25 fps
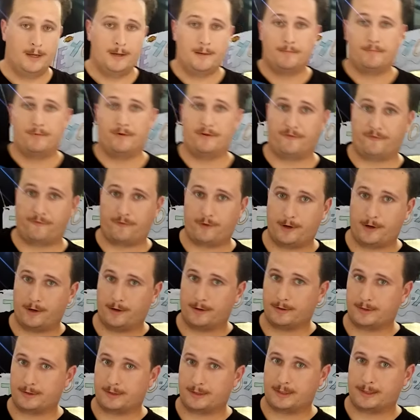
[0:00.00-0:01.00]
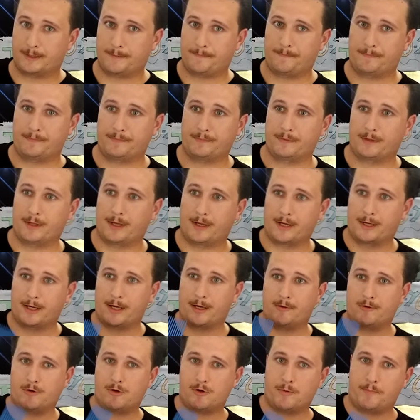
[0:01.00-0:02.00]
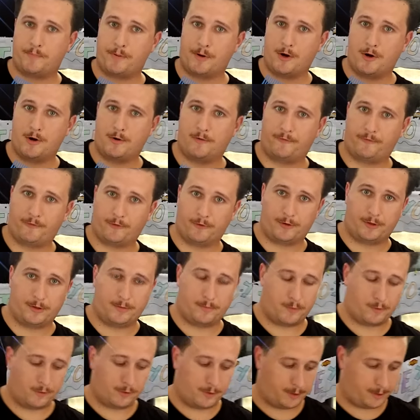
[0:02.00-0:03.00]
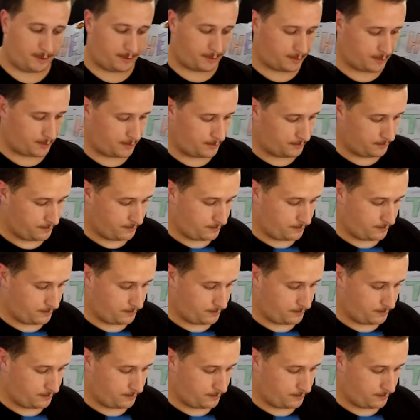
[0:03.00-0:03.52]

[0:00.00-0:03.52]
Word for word: But first, I got a little poem for you boys.